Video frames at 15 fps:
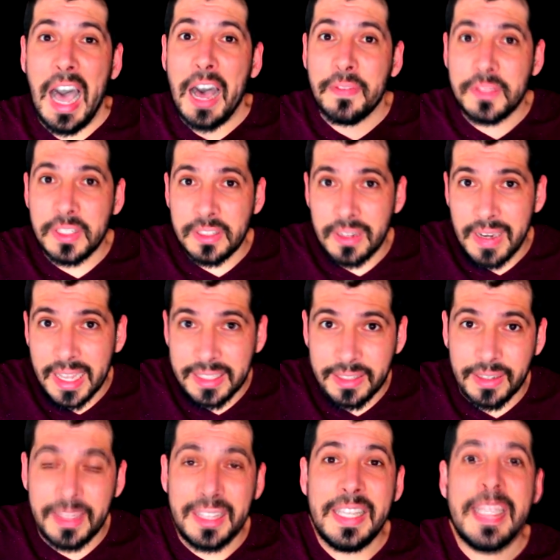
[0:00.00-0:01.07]
After the letter
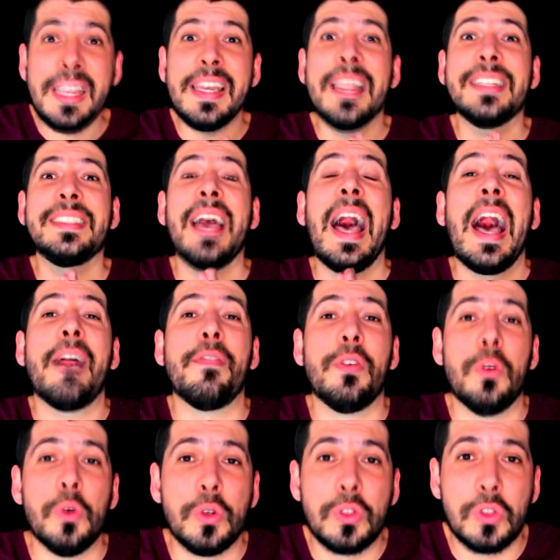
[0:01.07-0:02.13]
E, let's have a
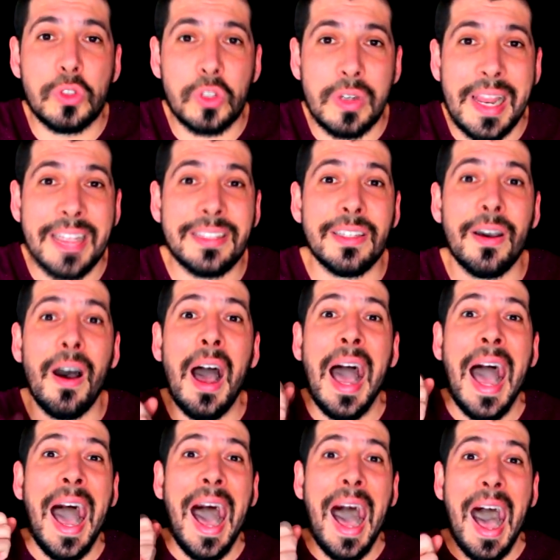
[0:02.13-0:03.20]
look to the letter
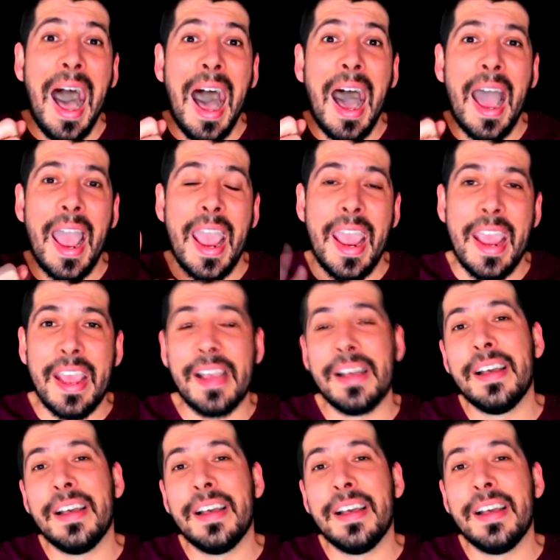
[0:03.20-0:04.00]
I.